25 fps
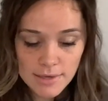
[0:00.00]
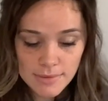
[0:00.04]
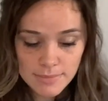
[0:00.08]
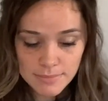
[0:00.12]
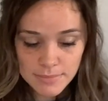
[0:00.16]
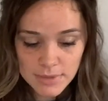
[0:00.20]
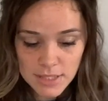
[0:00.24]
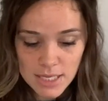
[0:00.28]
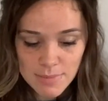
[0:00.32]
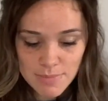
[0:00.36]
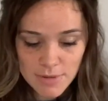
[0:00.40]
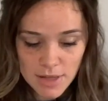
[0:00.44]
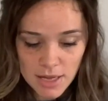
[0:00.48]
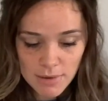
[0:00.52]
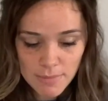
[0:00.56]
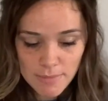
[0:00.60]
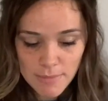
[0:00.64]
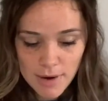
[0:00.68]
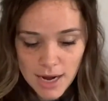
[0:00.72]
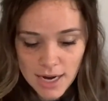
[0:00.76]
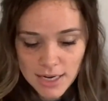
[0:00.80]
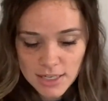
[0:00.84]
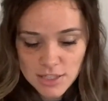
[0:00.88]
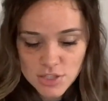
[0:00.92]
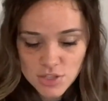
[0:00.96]
keep that in
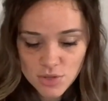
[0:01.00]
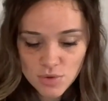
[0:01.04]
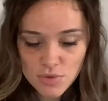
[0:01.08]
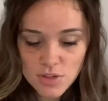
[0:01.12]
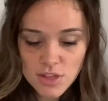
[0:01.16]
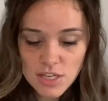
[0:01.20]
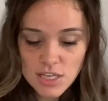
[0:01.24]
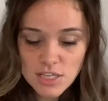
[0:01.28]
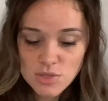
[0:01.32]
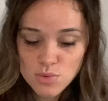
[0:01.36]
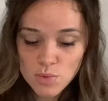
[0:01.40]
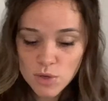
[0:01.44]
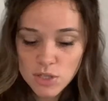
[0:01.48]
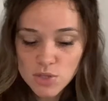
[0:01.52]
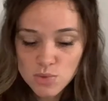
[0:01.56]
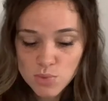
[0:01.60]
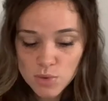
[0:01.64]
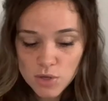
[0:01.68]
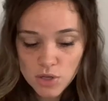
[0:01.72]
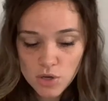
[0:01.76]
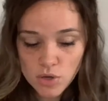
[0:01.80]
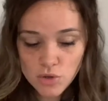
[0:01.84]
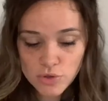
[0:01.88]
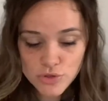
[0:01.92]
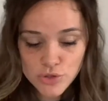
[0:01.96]
mind. So these ones
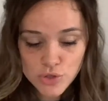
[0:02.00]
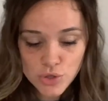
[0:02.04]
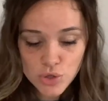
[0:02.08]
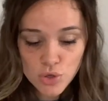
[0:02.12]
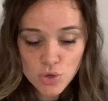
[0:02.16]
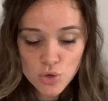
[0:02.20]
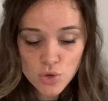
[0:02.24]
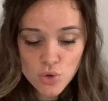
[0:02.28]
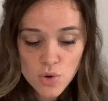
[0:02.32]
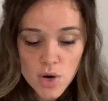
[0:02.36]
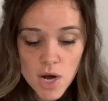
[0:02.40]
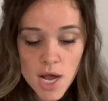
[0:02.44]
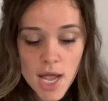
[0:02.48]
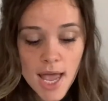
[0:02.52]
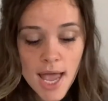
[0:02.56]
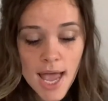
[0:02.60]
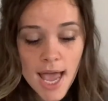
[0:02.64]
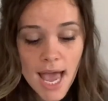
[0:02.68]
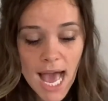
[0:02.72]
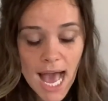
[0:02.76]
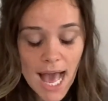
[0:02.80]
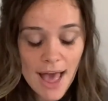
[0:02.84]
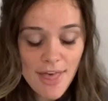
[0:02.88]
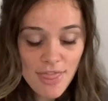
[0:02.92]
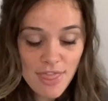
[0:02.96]
will hold 2.
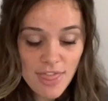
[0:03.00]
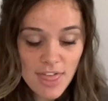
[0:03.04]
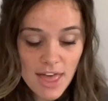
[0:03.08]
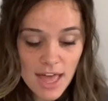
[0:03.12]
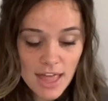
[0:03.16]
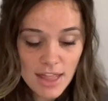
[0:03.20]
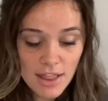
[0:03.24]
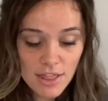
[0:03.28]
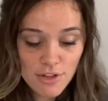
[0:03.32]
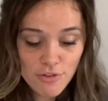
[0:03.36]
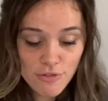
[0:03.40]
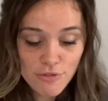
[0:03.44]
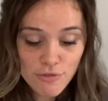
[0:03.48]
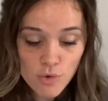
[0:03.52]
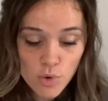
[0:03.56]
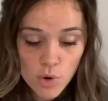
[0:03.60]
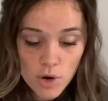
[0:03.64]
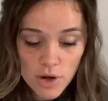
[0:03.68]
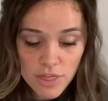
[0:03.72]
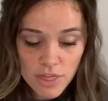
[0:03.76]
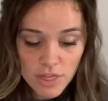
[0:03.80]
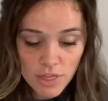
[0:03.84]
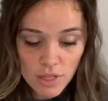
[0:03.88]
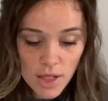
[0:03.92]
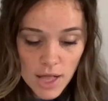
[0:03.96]
And then the
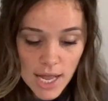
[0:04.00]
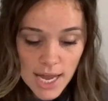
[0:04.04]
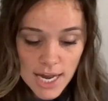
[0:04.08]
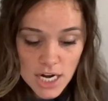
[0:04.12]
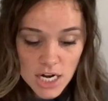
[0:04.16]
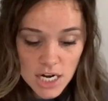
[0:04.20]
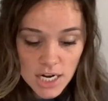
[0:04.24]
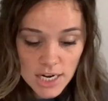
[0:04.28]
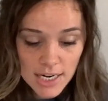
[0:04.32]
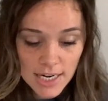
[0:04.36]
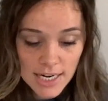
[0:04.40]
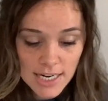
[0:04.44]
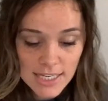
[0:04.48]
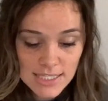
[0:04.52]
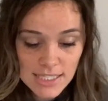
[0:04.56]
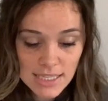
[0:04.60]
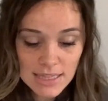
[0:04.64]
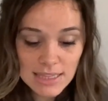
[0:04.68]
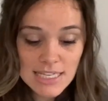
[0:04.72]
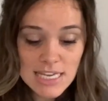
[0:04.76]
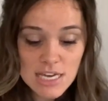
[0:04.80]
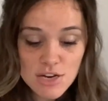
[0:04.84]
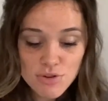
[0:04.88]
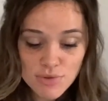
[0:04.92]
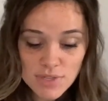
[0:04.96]
fourth layer is a
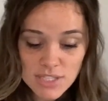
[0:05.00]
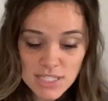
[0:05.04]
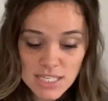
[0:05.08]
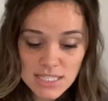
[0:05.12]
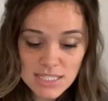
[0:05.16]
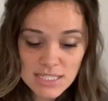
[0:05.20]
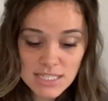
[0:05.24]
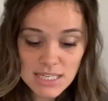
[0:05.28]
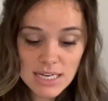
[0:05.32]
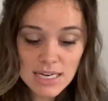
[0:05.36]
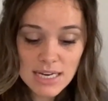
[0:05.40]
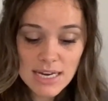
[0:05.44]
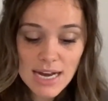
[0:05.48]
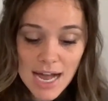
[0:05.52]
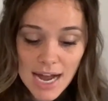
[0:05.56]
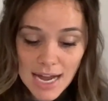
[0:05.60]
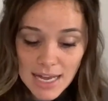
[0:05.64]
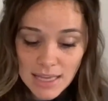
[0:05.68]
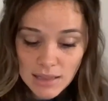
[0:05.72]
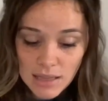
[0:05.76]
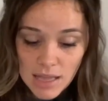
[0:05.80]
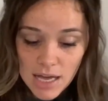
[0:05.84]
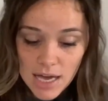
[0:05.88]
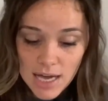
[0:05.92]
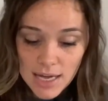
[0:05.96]
leak resistant
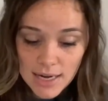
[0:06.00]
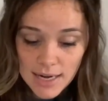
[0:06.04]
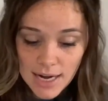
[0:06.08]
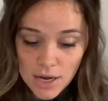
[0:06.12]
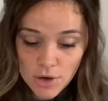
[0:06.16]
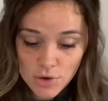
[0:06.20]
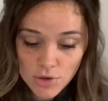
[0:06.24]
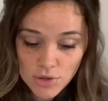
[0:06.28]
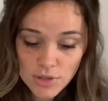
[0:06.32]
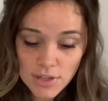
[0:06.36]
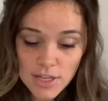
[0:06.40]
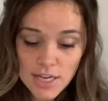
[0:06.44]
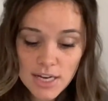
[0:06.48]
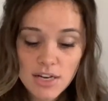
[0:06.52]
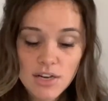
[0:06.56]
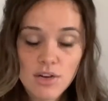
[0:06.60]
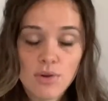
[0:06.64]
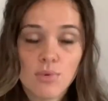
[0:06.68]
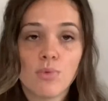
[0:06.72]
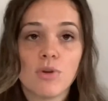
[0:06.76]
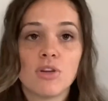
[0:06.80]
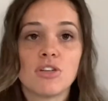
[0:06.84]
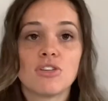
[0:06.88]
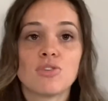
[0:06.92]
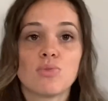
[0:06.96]
nylon outer layer,
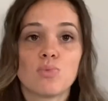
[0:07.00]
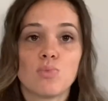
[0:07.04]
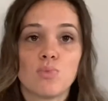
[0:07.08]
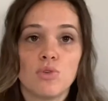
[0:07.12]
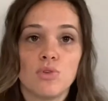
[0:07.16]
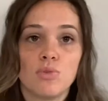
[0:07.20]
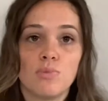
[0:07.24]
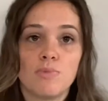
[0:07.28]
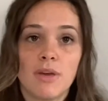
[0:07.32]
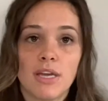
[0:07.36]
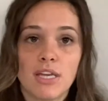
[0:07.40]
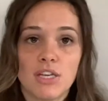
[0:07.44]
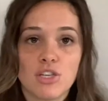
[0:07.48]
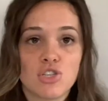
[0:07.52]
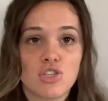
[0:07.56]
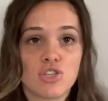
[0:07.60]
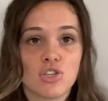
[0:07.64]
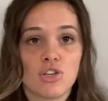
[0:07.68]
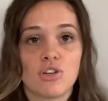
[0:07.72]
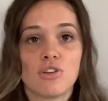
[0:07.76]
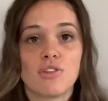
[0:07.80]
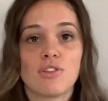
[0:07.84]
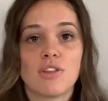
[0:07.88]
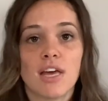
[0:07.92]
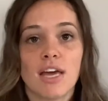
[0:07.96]
which will make
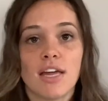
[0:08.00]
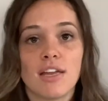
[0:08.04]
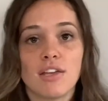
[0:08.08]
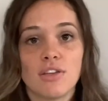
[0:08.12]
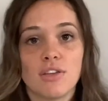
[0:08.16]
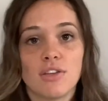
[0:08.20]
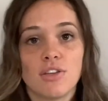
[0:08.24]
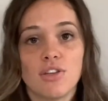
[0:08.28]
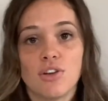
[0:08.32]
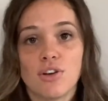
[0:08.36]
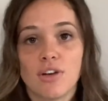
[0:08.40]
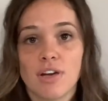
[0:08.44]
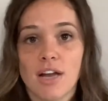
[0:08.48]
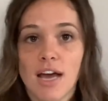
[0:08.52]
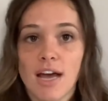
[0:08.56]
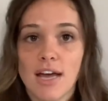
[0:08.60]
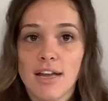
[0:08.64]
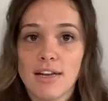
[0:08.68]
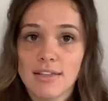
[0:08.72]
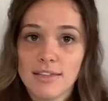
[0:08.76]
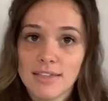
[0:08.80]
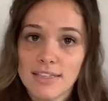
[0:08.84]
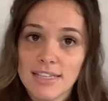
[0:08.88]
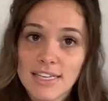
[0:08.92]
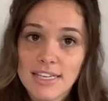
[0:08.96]
sure that you're not
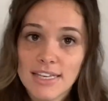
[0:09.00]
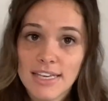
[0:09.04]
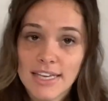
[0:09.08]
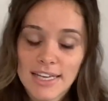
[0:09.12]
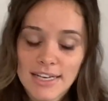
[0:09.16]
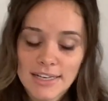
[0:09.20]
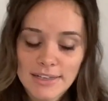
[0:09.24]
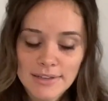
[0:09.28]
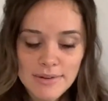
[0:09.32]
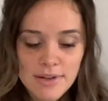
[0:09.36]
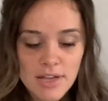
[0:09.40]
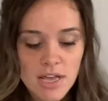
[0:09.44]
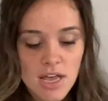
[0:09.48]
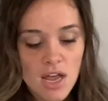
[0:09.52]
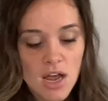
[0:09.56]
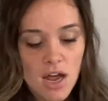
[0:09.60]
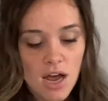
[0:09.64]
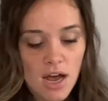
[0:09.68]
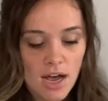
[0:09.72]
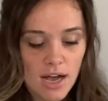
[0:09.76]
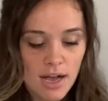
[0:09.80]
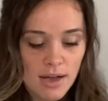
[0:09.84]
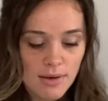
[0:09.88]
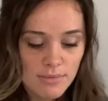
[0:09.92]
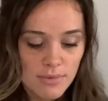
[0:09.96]
leaking,
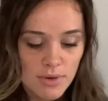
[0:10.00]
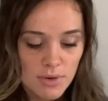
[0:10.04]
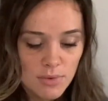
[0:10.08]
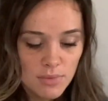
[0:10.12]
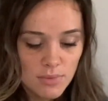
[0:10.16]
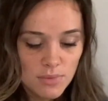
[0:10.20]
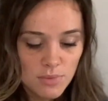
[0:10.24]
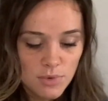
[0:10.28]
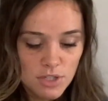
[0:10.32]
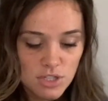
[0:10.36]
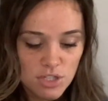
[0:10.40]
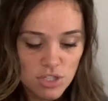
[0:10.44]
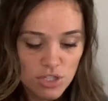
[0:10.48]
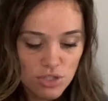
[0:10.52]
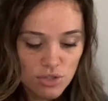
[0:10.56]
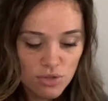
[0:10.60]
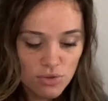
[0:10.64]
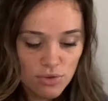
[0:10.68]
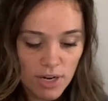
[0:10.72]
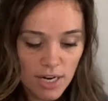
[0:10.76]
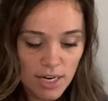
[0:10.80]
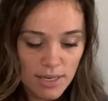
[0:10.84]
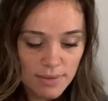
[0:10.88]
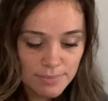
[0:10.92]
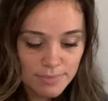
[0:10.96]
which is
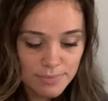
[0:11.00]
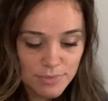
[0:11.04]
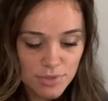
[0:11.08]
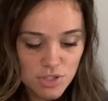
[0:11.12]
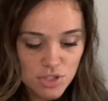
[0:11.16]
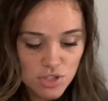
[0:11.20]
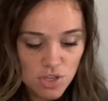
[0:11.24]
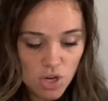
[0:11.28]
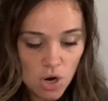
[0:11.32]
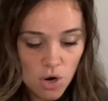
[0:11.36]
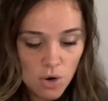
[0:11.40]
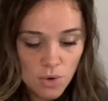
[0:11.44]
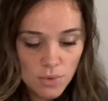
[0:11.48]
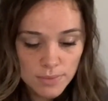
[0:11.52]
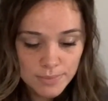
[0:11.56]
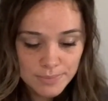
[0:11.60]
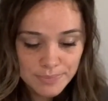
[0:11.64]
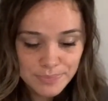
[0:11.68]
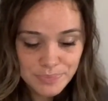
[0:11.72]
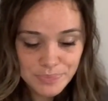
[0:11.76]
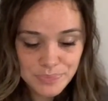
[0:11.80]
great. So,